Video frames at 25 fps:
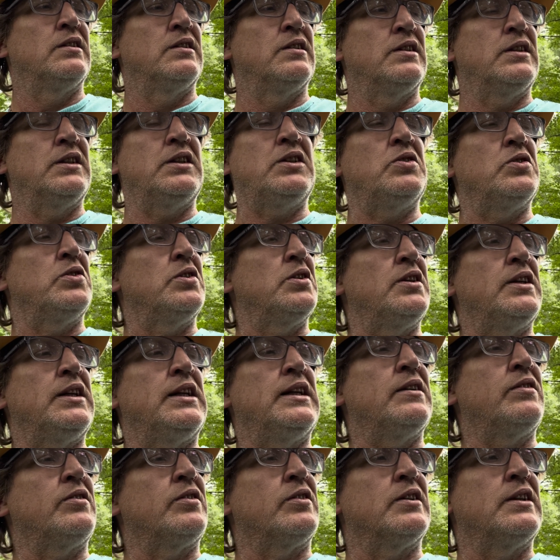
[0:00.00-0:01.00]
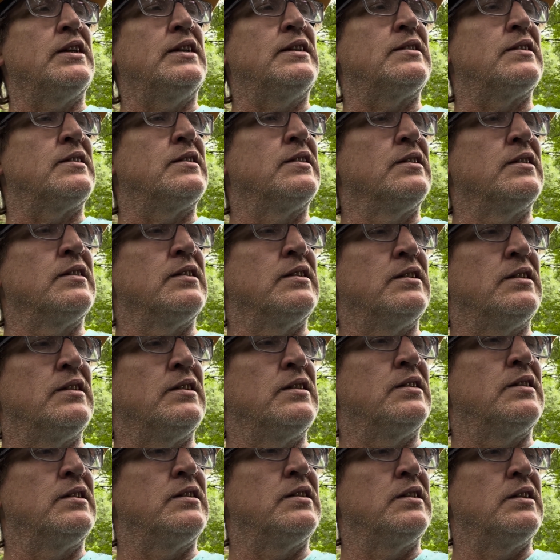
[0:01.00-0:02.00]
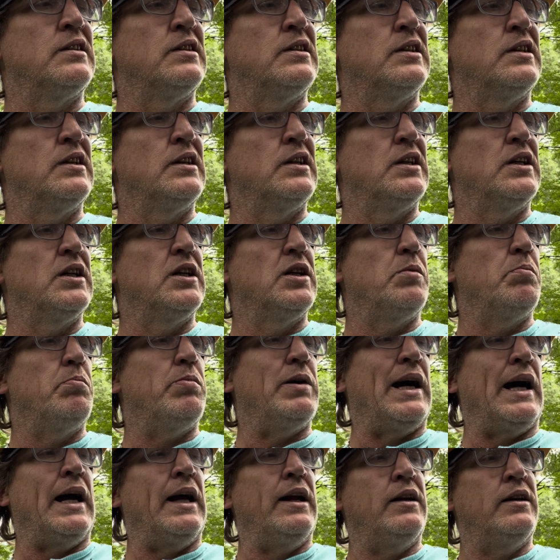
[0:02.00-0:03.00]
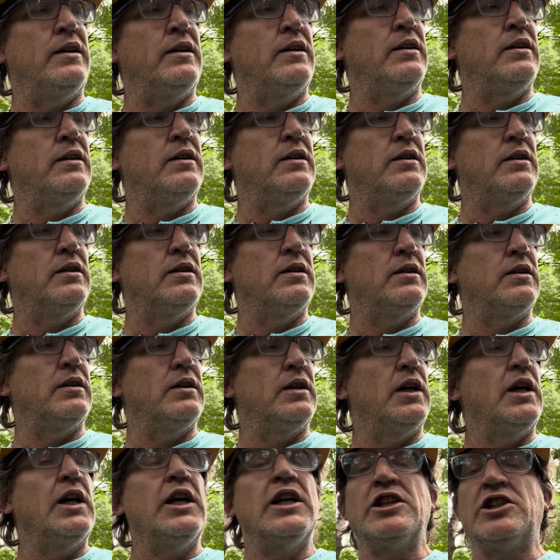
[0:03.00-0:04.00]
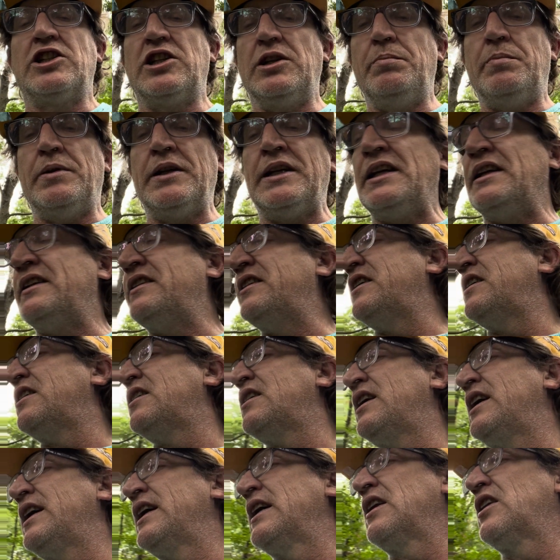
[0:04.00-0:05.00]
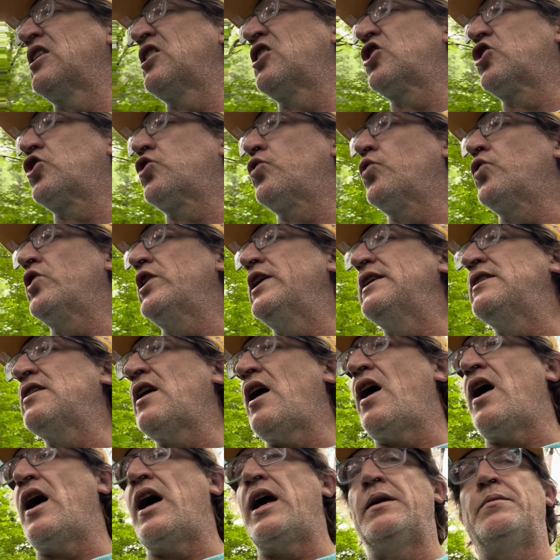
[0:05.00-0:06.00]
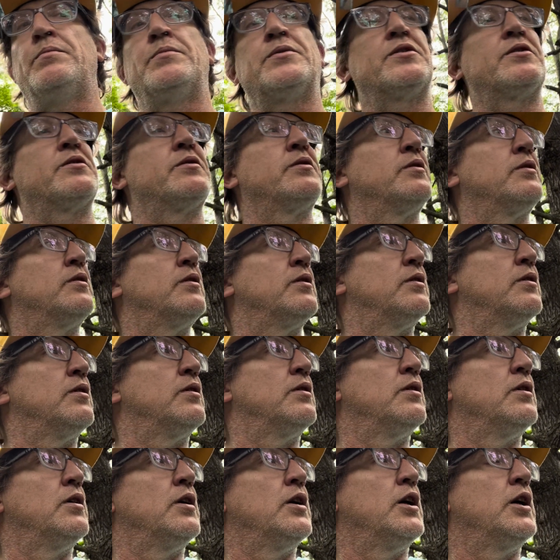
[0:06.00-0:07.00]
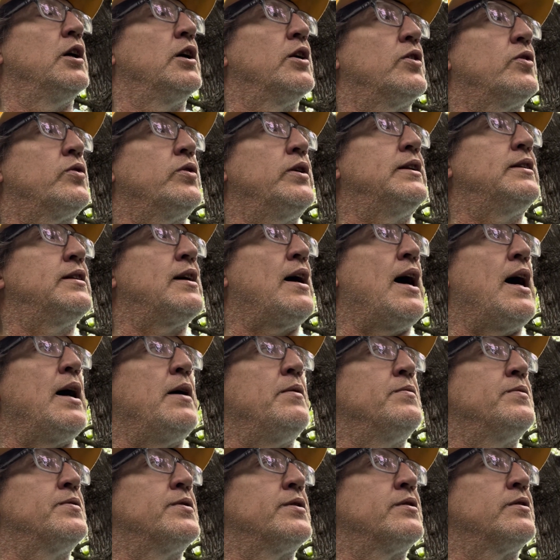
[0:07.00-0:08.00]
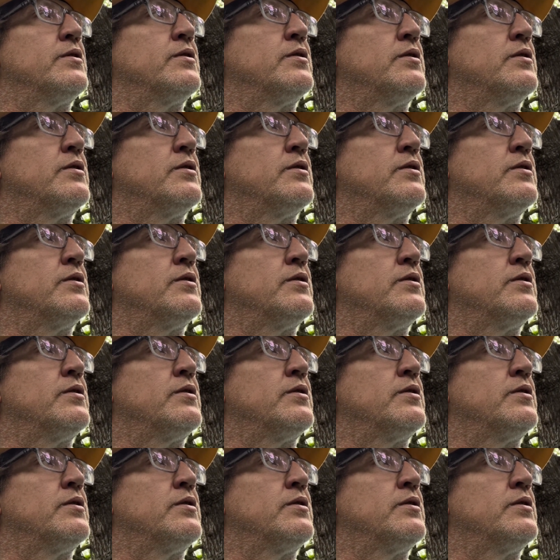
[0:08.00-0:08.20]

I didn't really give a reason. But she'd been in there like 3 times. 3 times.